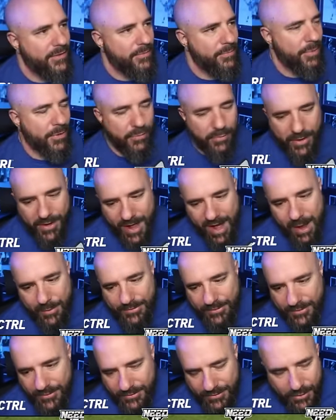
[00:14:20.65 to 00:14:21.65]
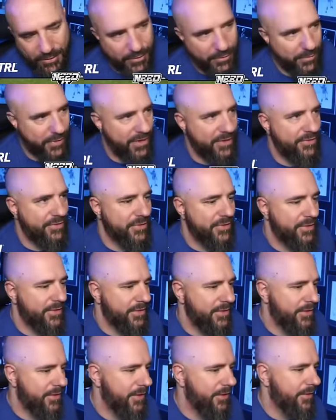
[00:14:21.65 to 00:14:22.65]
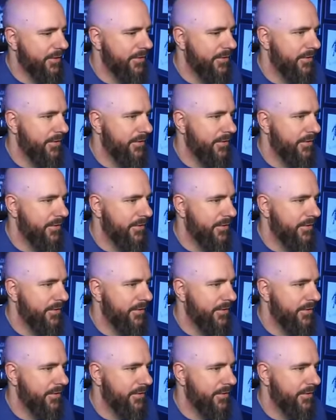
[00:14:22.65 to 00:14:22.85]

But read option is going to read you, you know?